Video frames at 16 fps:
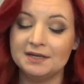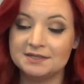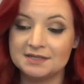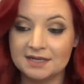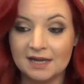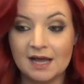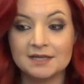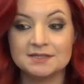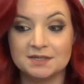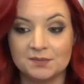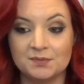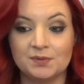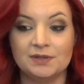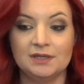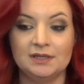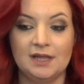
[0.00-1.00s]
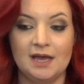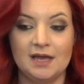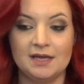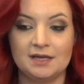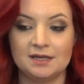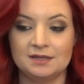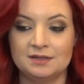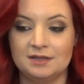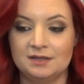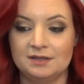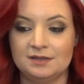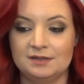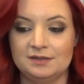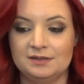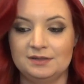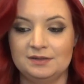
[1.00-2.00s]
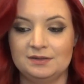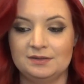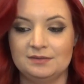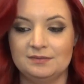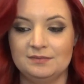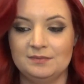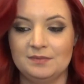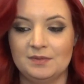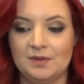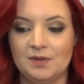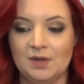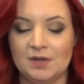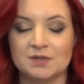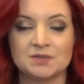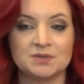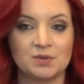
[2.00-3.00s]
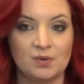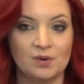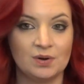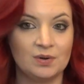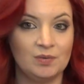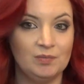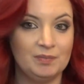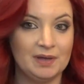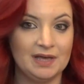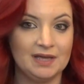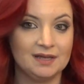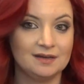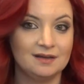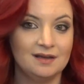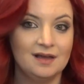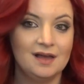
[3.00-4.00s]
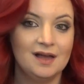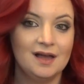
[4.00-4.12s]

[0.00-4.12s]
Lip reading: did really like the historical bit.